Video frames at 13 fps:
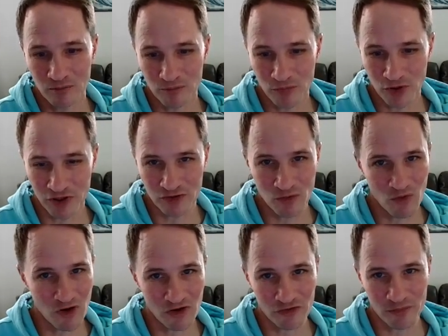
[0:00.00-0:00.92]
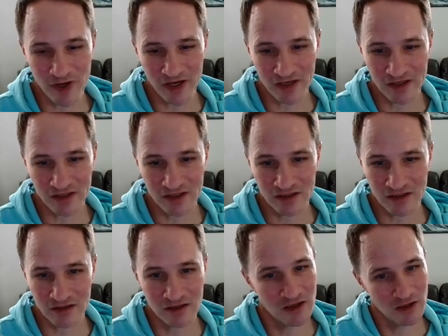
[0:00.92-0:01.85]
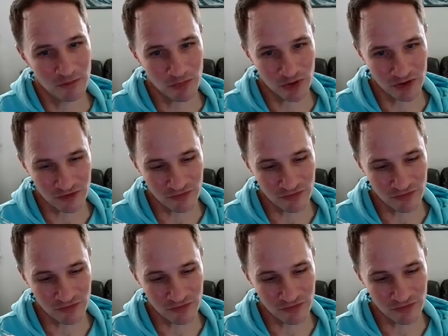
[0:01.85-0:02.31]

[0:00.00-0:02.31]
putting the walls back in, putting the